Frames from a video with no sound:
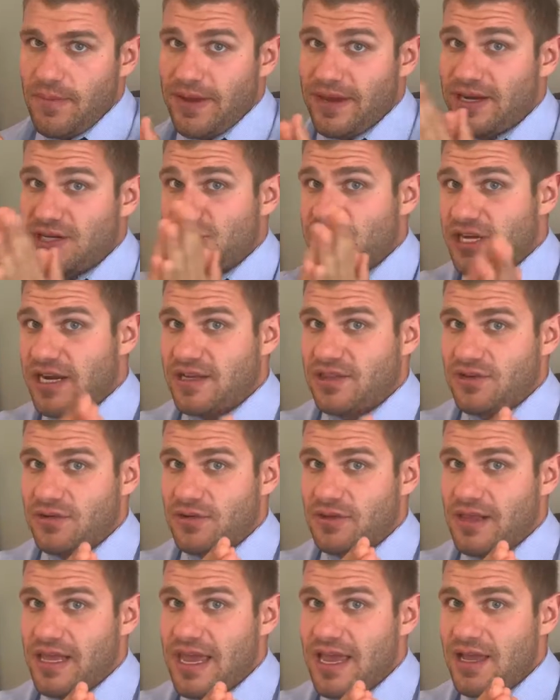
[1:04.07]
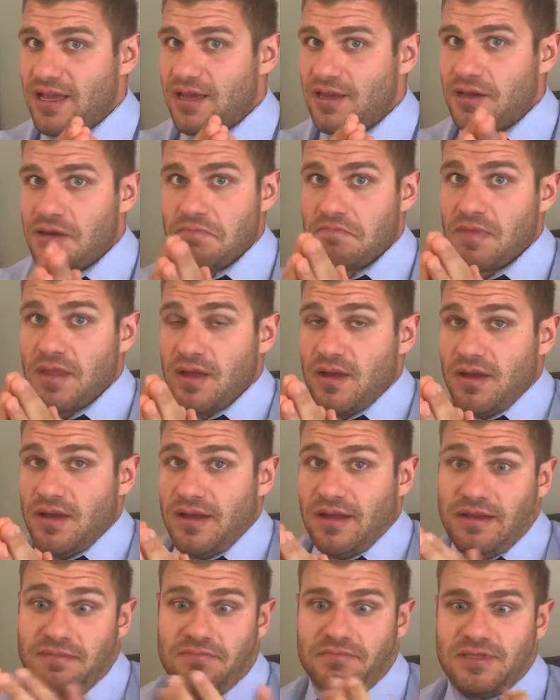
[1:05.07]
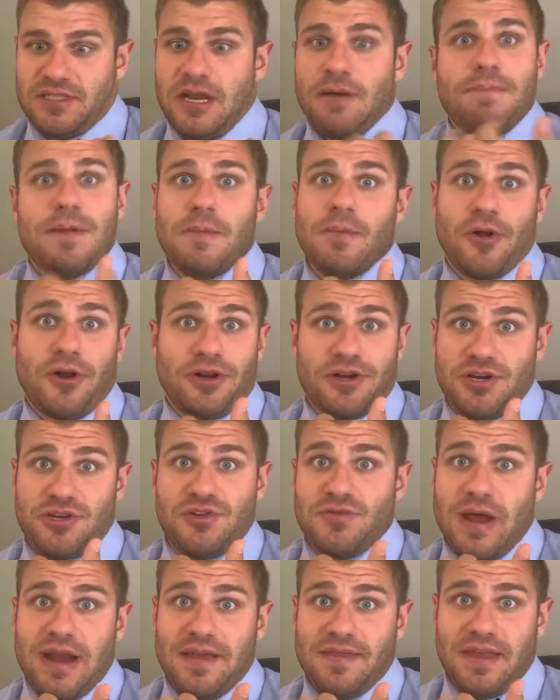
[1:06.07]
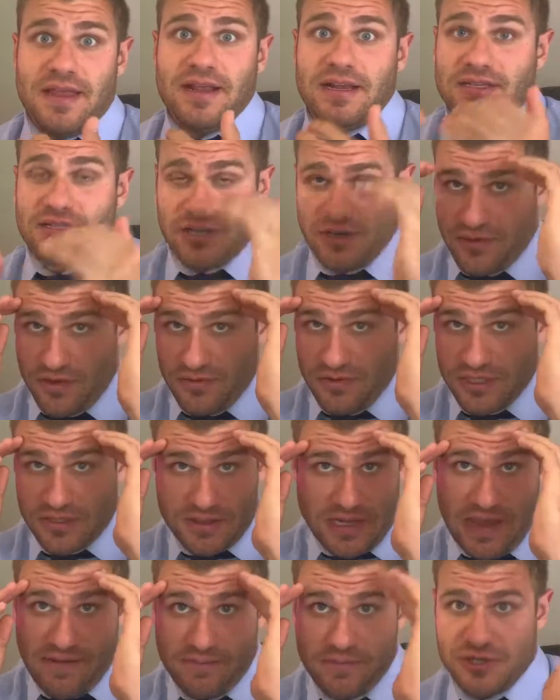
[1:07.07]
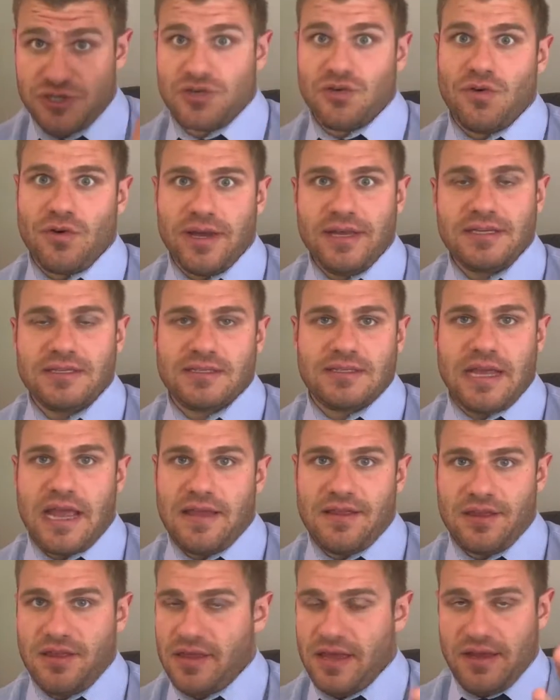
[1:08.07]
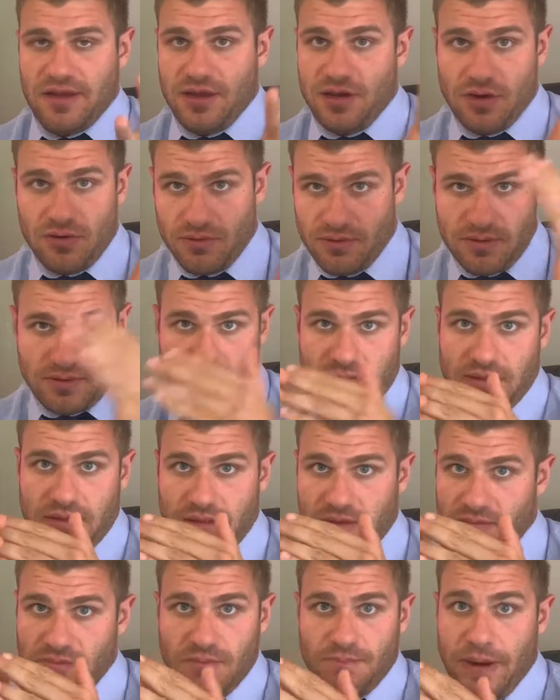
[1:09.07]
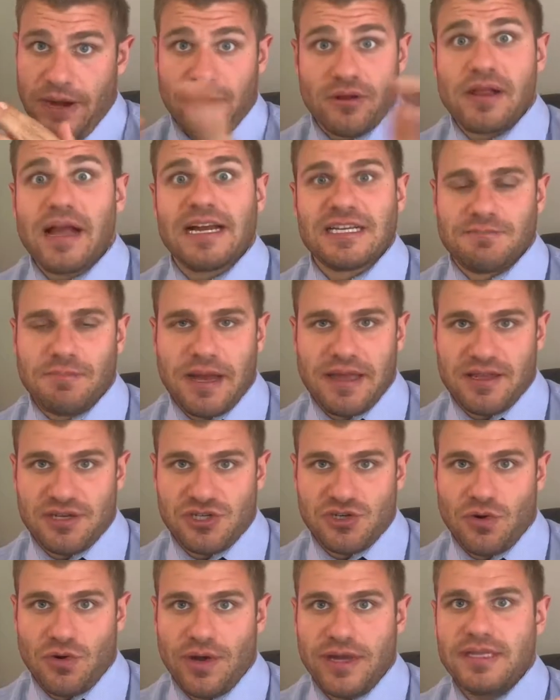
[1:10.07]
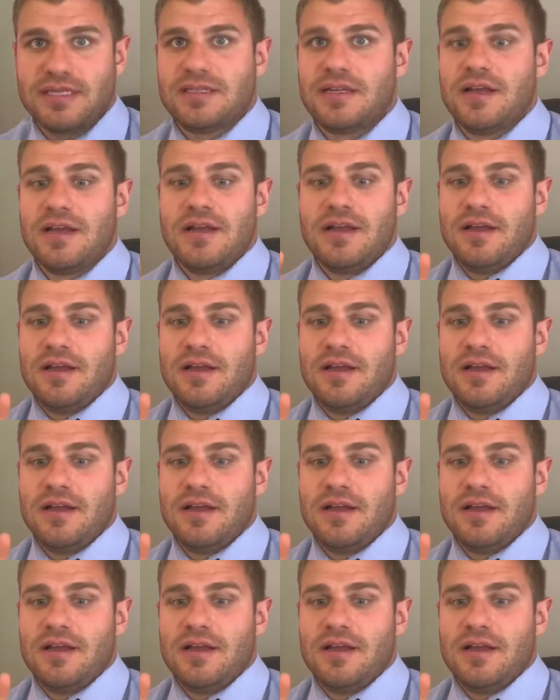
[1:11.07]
Am I gonna check their link? Some people aren't gonna do anything because you just gave them a choice and paralyzed by the choice.